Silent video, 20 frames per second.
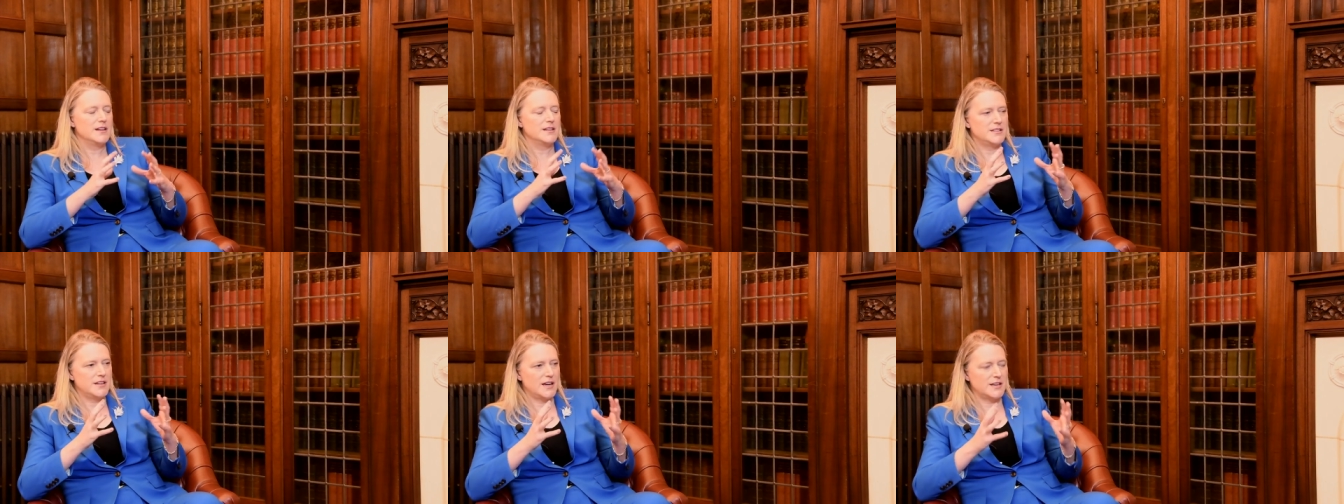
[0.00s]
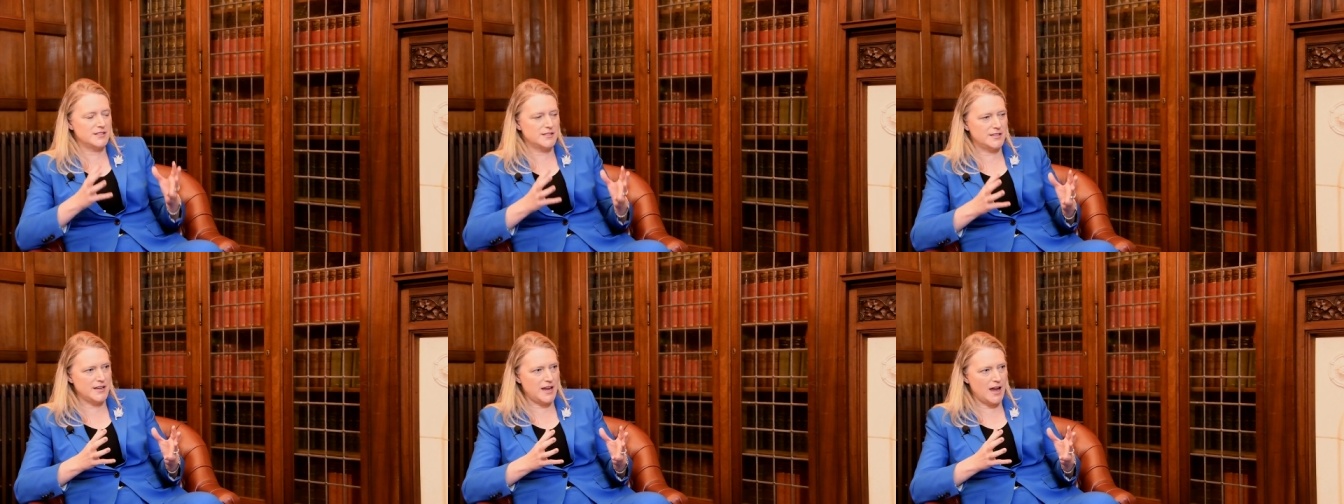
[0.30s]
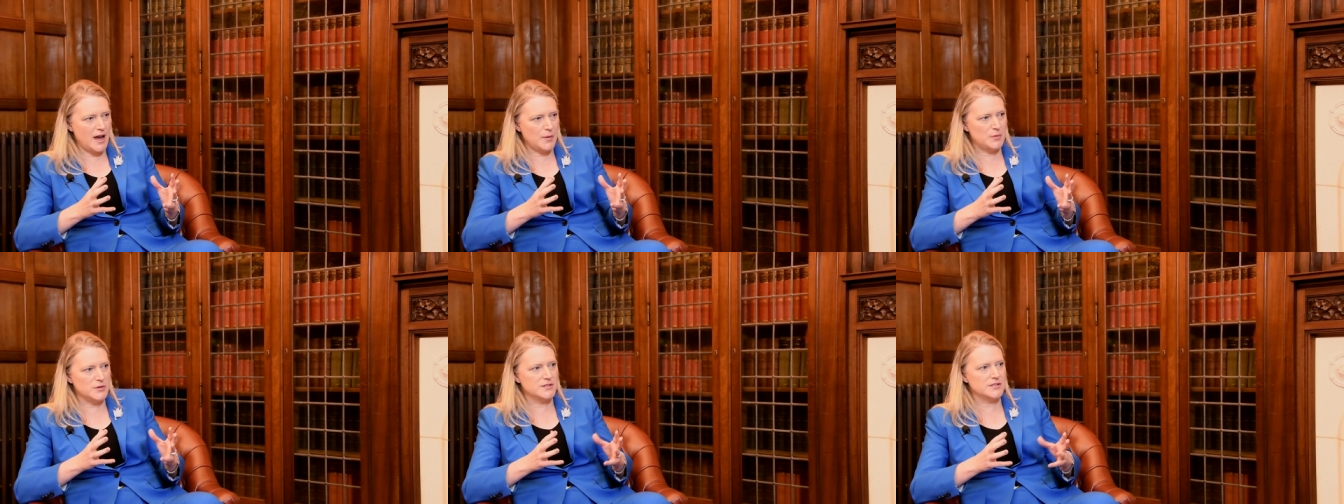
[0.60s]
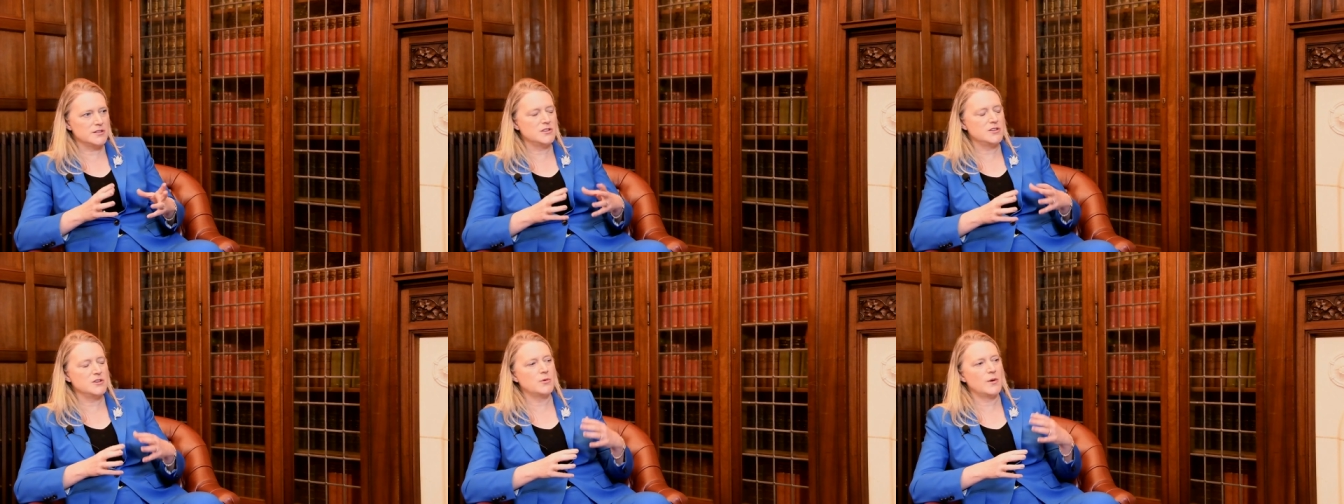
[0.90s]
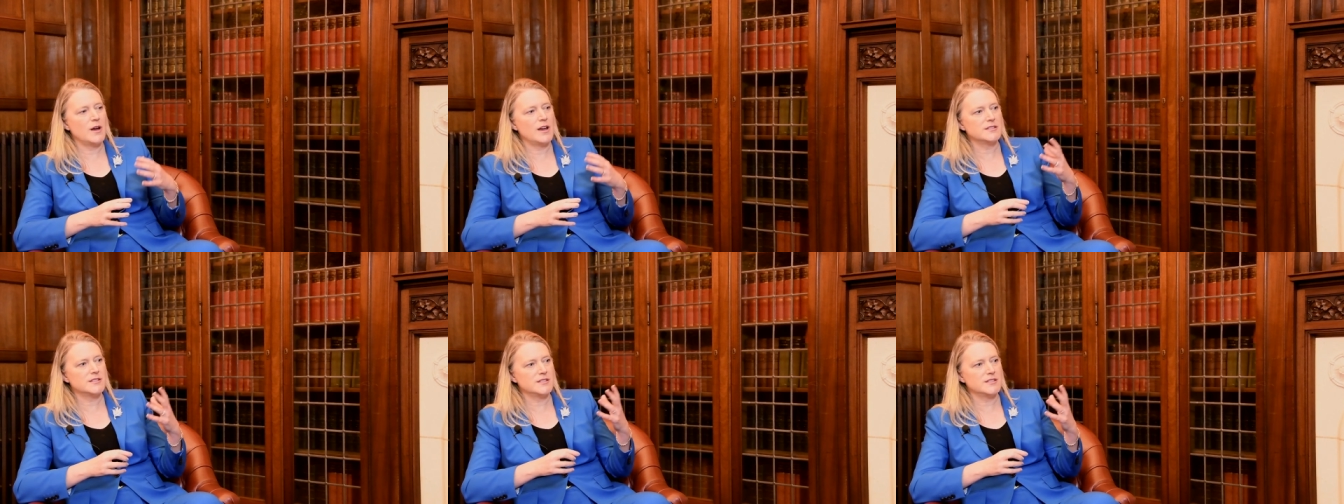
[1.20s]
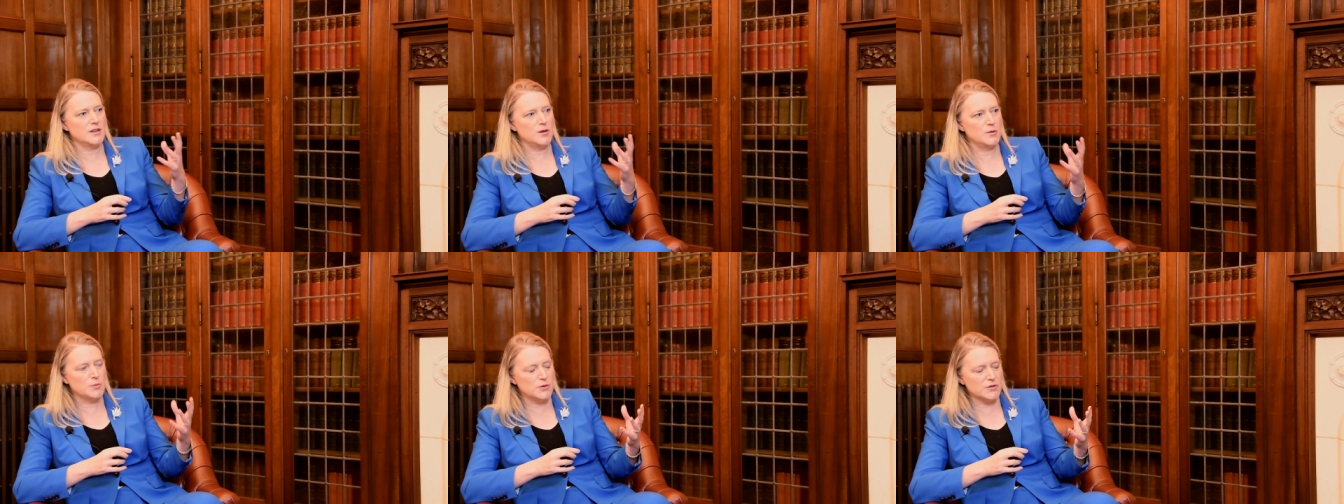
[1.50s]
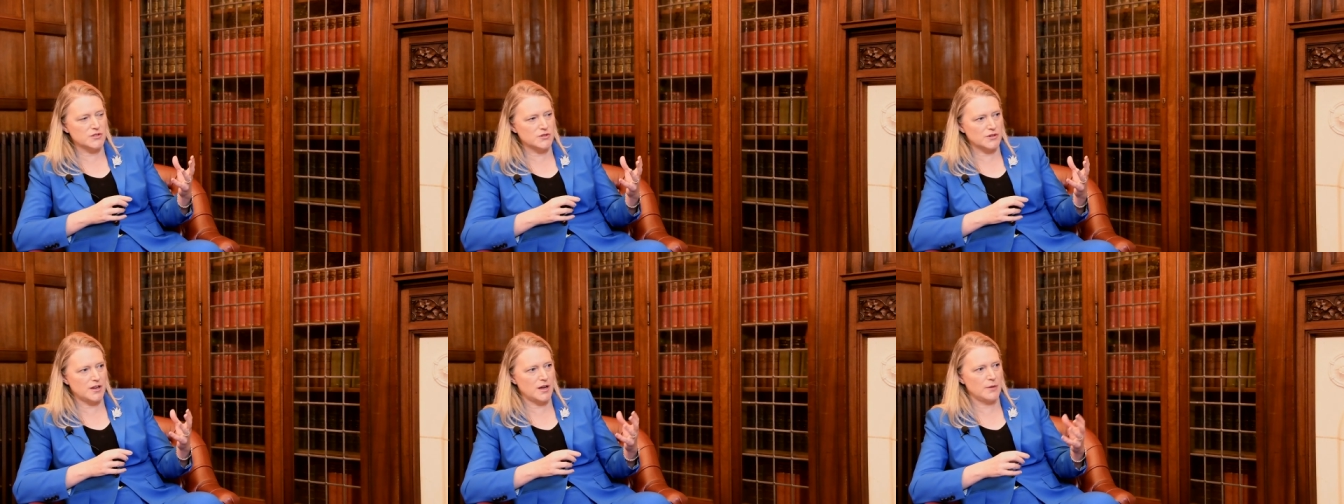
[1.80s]
Testing happens in the US,
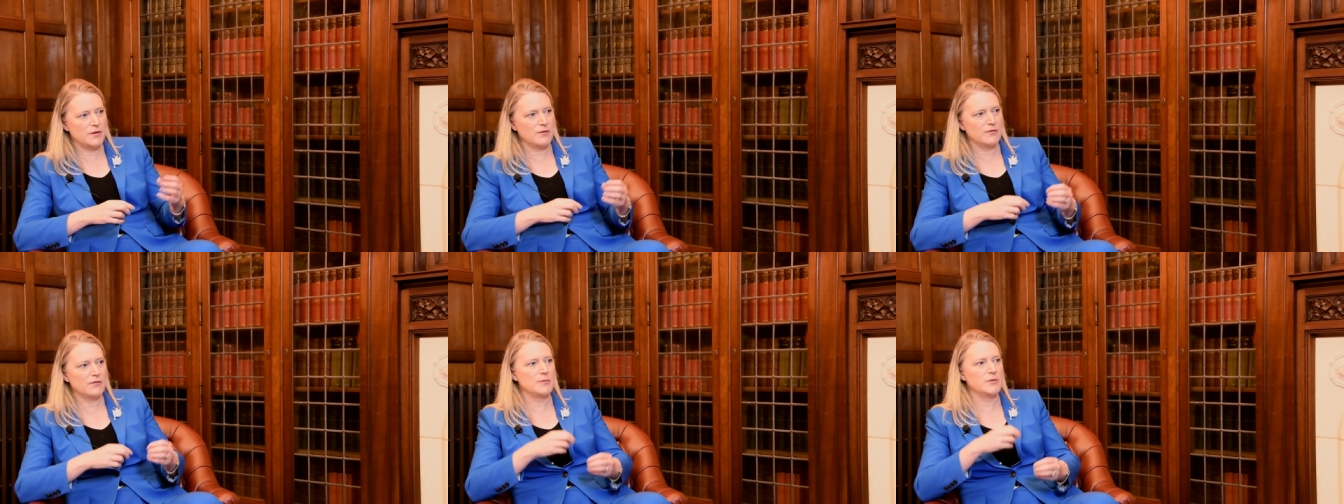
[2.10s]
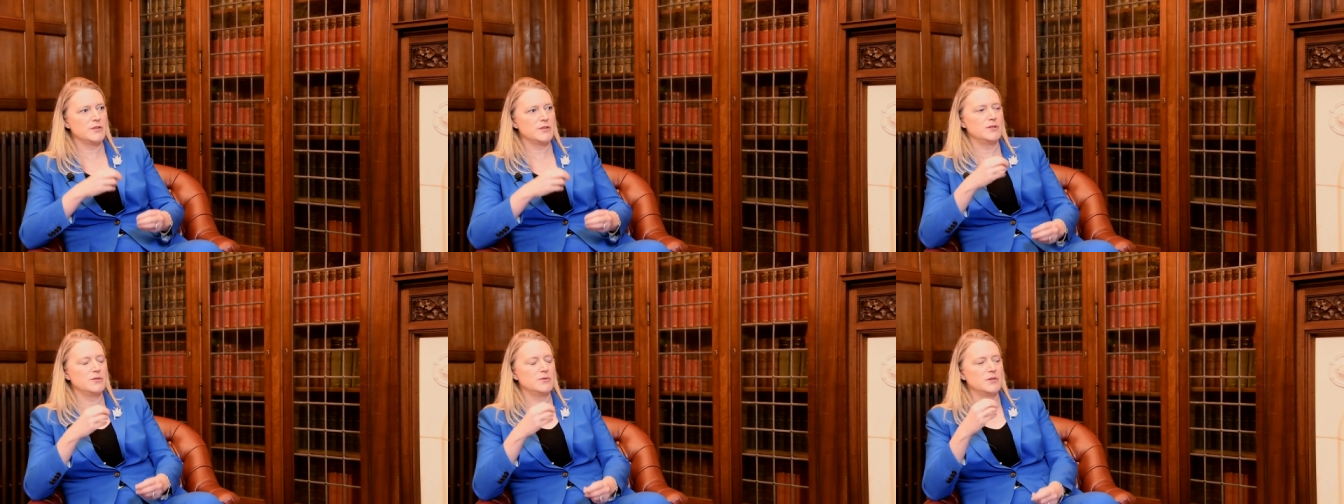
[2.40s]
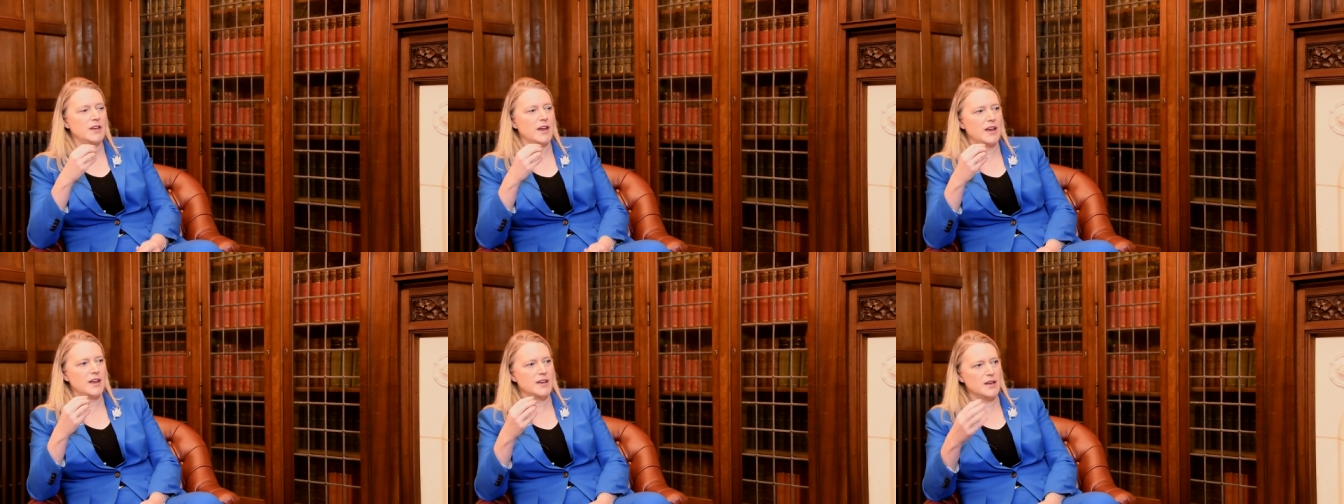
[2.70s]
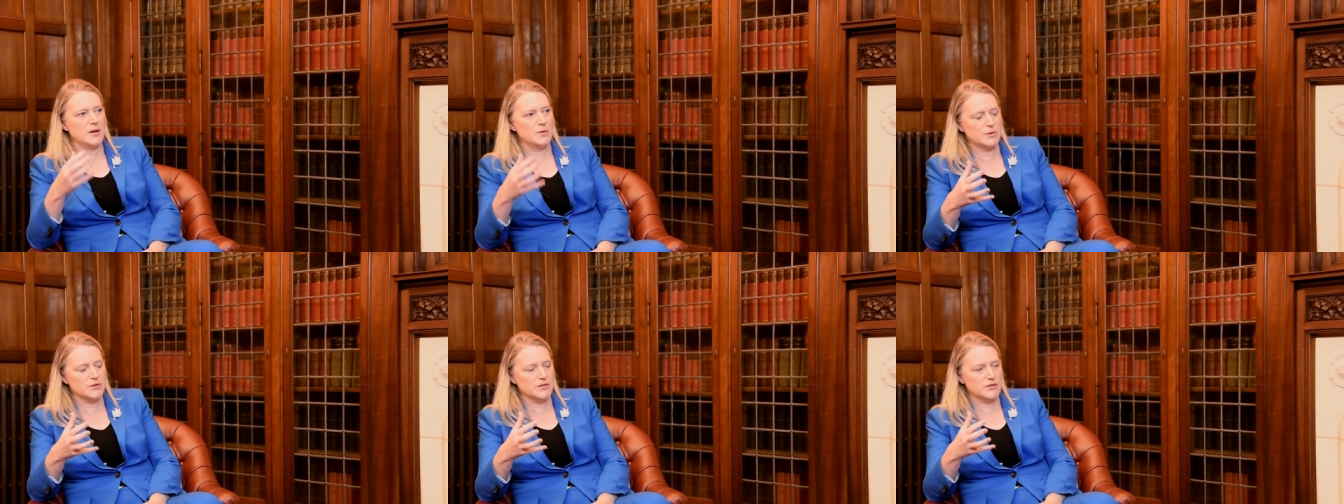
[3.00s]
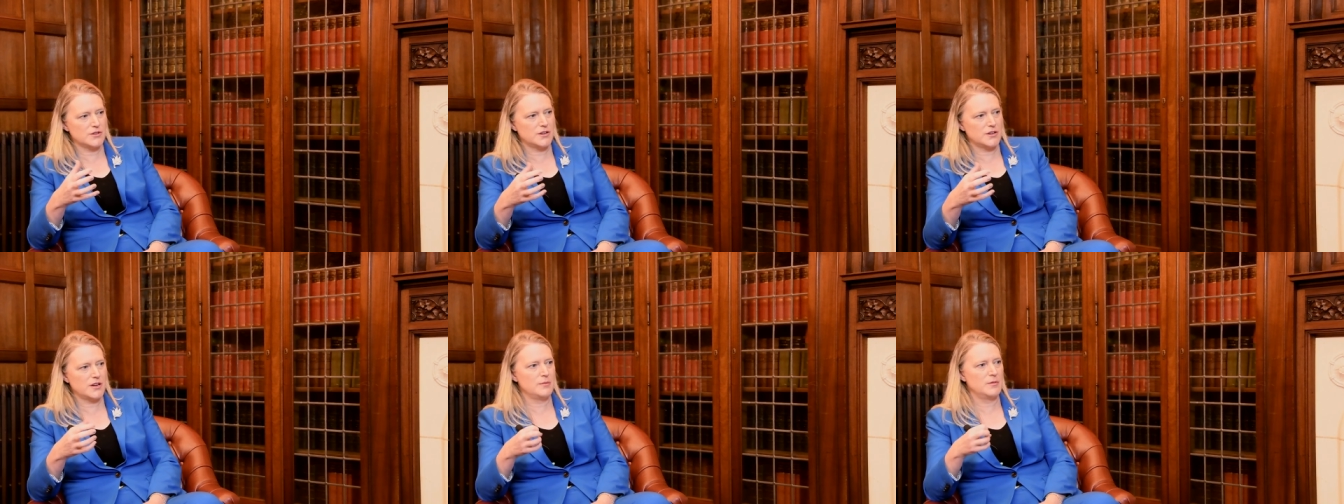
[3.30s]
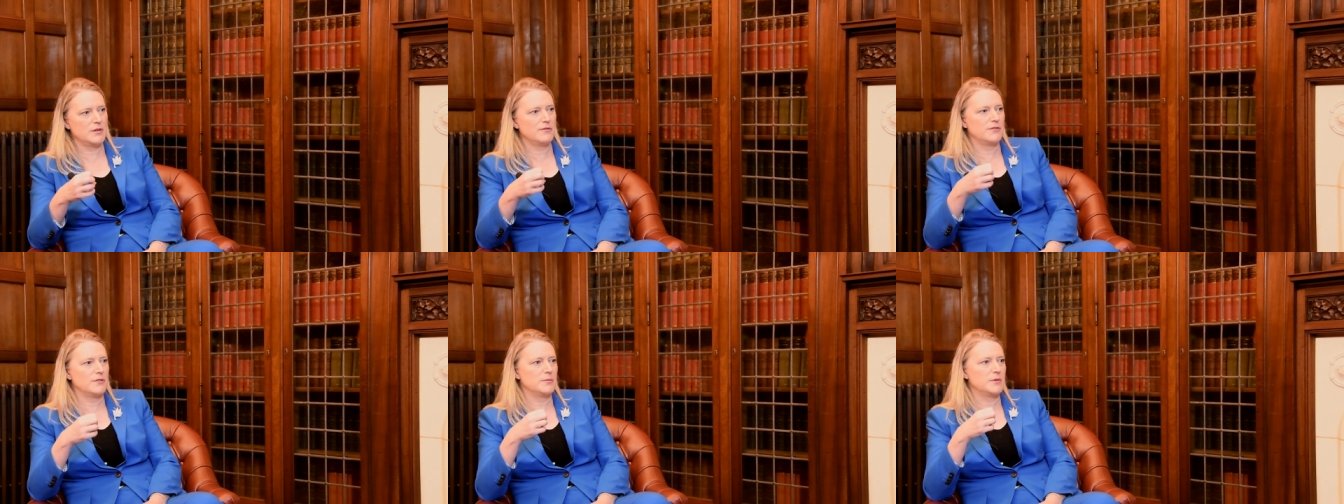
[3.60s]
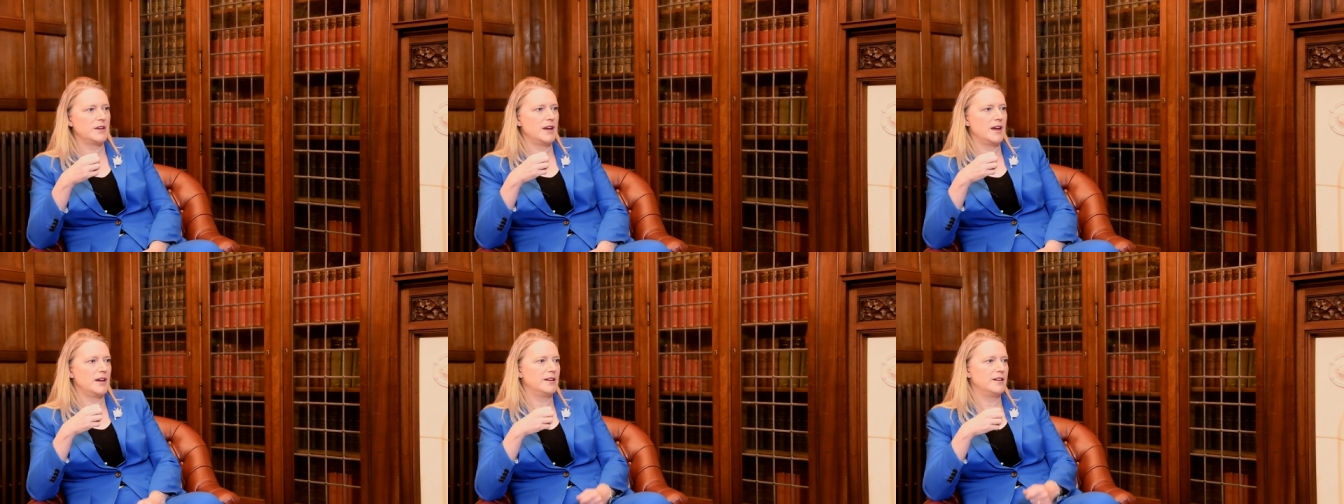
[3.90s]
inputs are coming from the UK, inputs are coming from
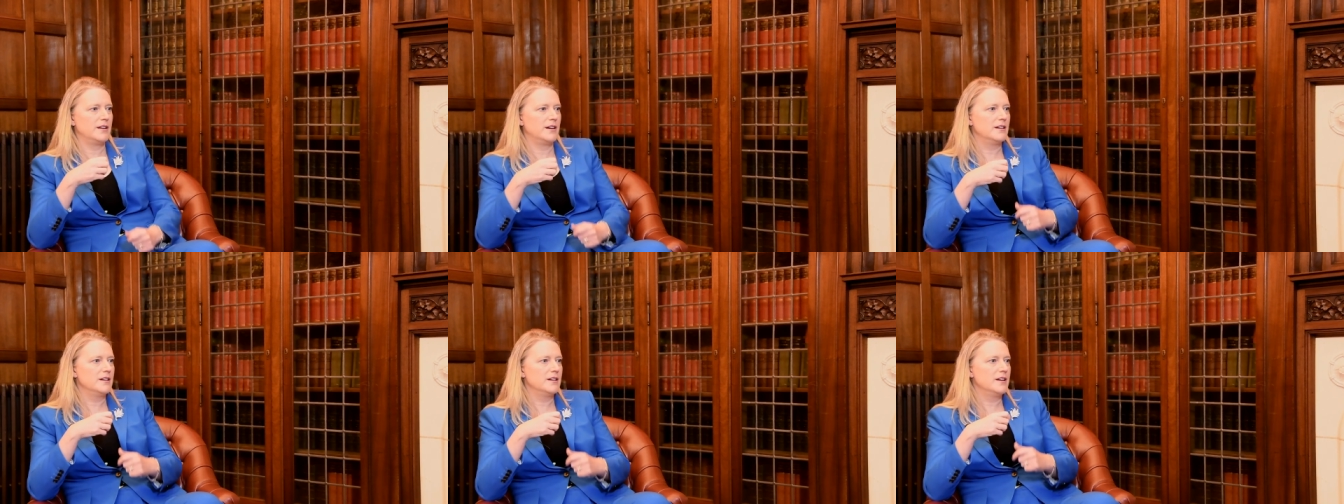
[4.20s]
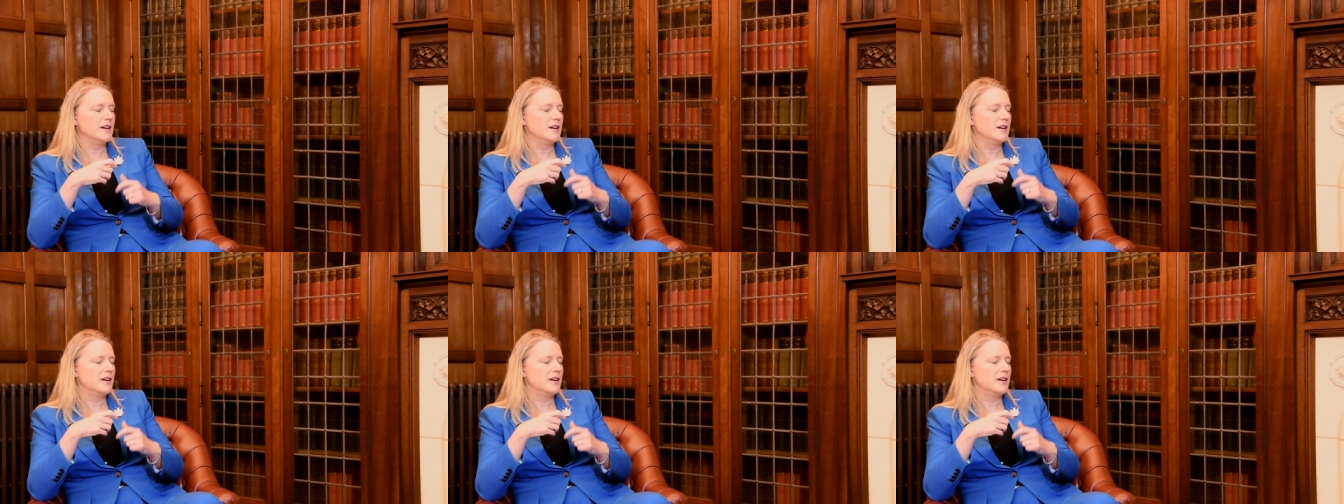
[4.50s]
Canada.